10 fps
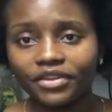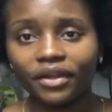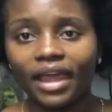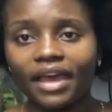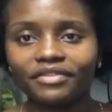you
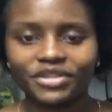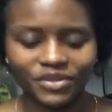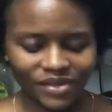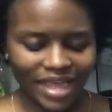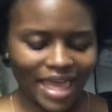don't have
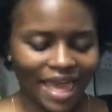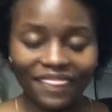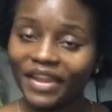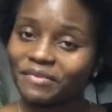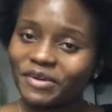to.
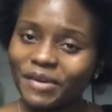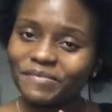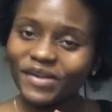And then he brought